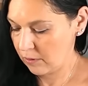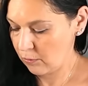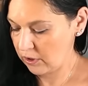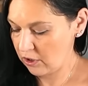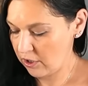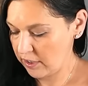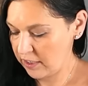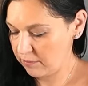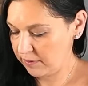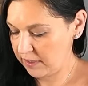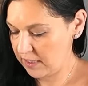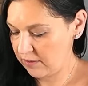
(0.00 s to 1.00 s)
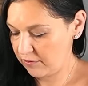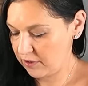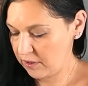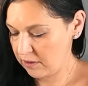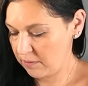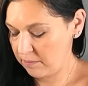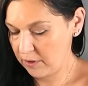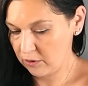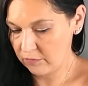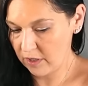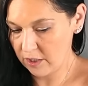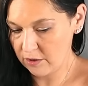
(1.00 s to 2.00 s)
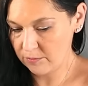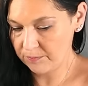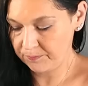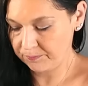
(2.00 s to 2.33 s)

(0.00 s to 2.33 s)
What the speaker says: One card here, please, for the middle row.